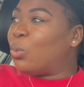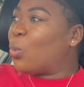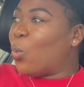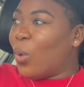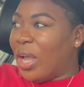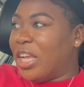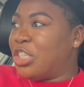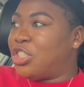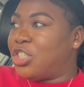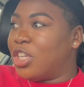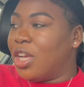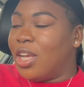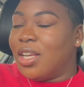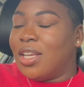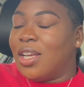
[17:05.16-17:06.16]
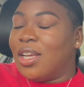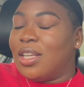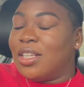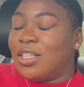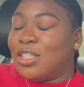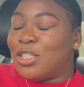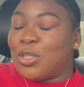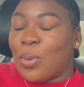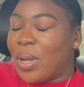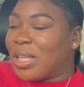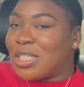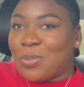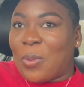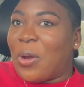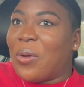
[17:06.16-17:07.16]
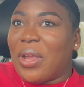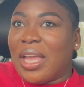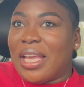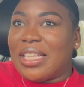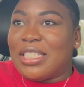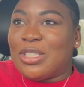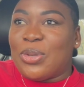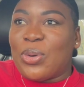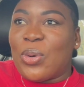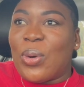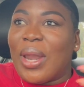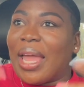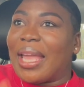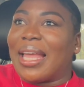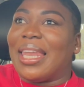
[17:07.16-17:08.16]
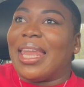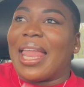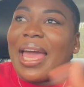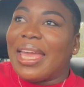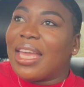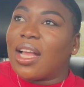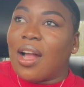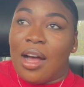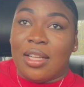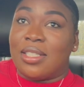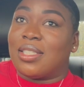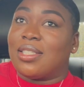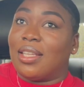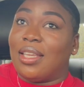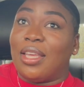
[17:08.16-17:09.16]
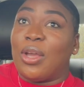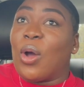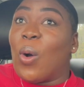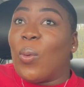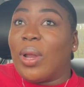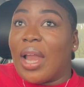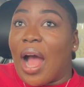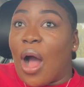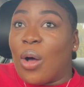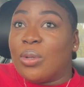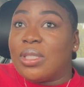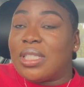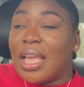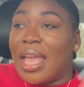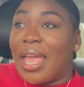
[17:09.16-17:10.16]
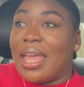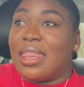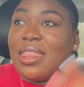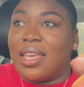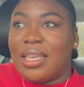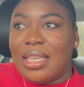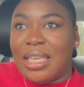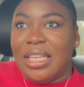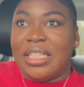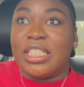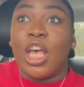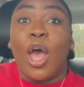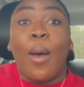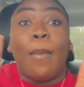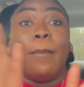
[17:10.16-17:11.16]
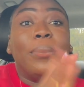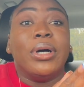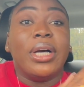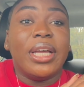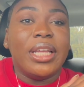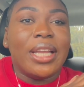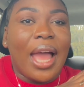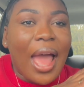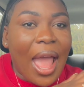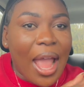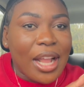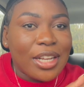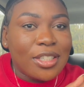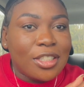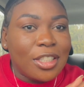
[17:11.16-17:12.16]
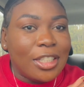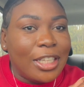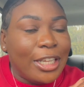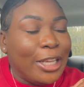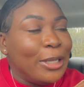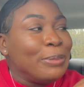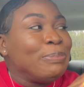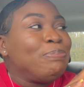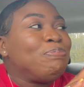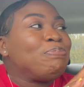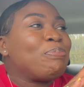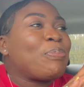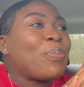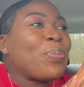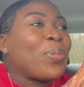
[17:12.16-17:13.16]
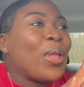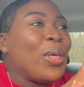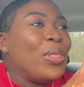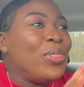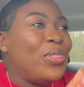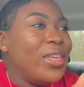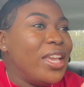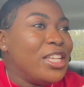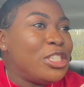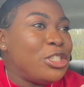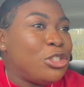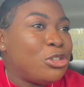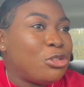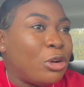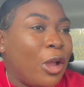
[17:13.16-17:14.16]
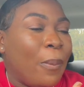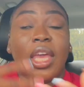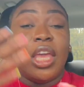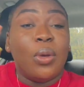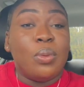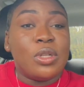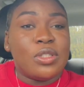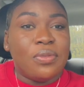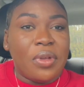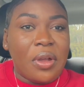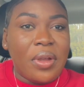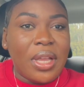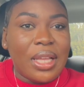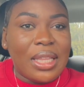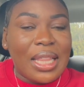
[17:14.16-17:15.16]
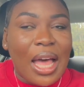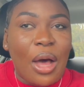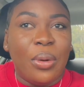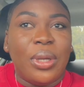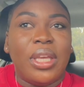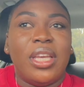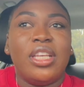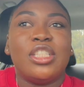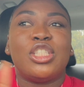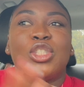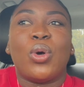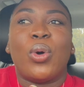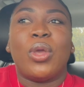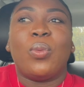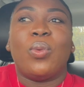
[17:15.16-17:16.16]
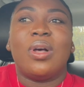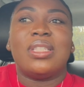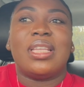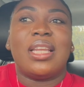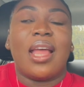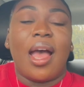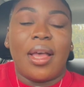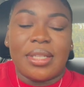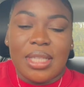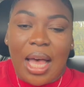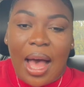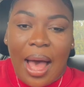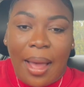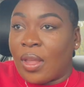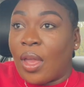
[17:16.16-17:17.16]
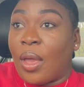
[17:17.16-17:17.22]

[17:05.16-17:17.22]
wish to experience, like light constantly going out and the heat. But actually, this trip, it was very cloudy, so it wasn't as hot,